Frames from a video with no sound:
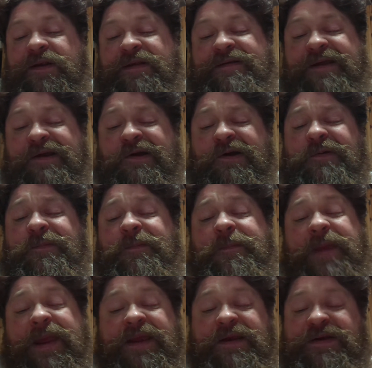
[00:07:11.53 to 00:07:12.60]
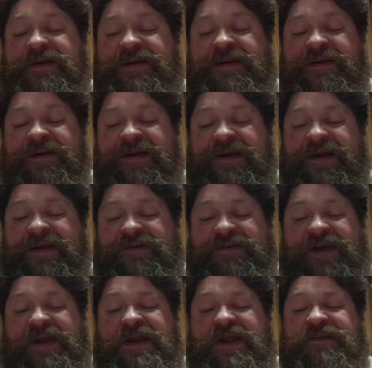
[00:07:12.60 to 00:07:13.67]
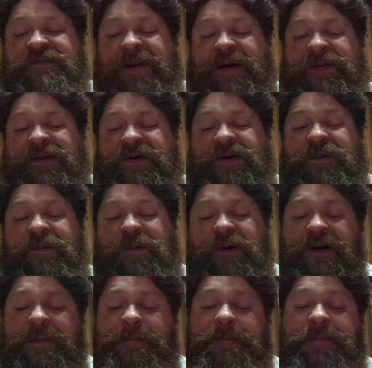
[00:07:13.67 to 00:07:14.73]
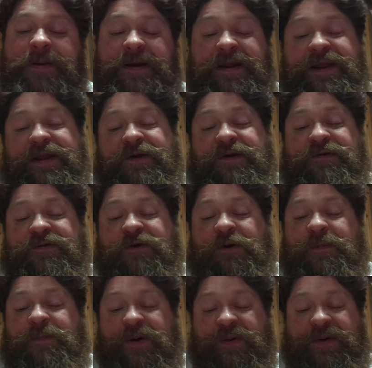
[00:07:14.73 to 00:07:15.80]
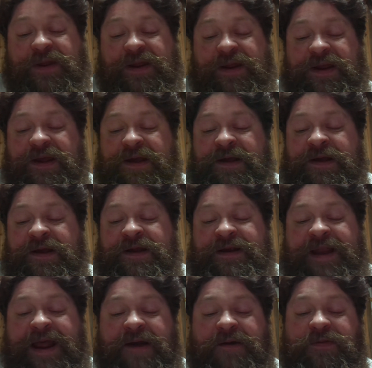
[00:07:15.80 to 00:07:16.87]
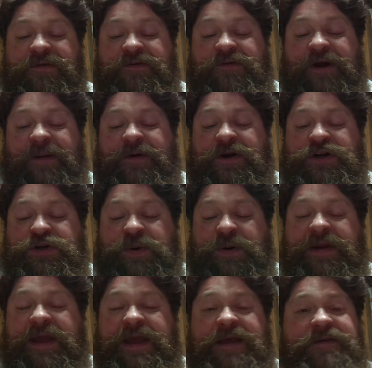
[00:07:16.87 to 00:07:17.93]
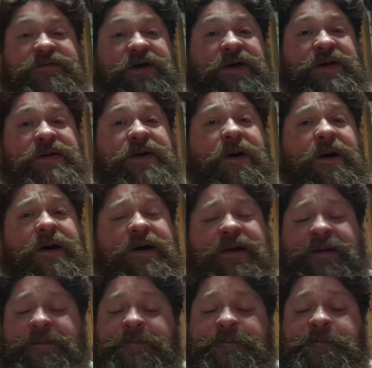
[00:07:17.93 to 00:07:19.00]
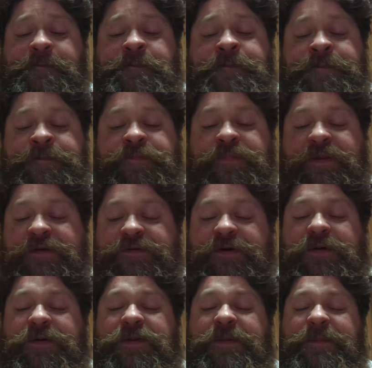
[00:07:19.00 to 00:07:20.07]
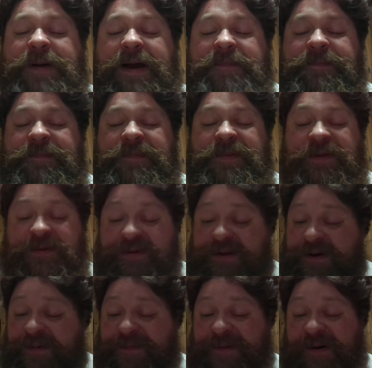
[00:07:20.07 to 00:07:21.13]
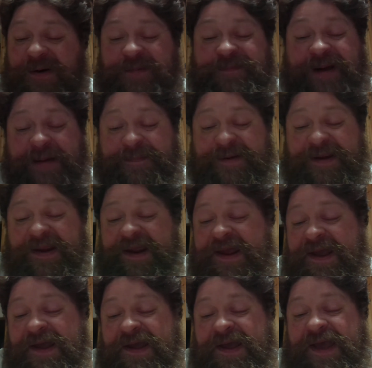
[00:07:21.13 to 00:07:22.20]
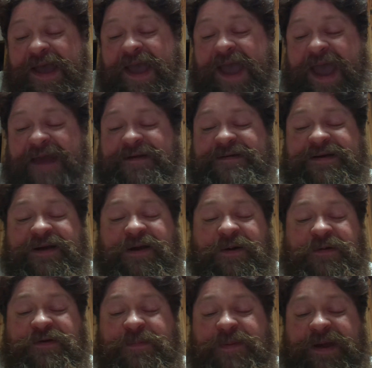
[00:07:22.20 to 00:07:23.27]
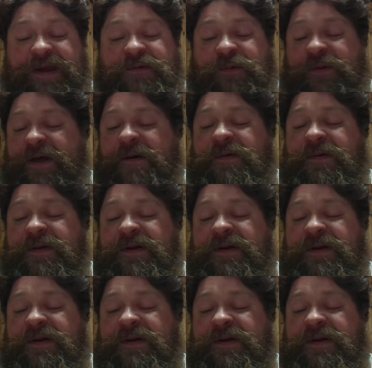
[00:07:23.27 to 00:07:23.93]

Dear me, said his mother, what a pity you're so poky. Now the strawberry shortcake is all gone. So the pup, the little puppy had to go to bed without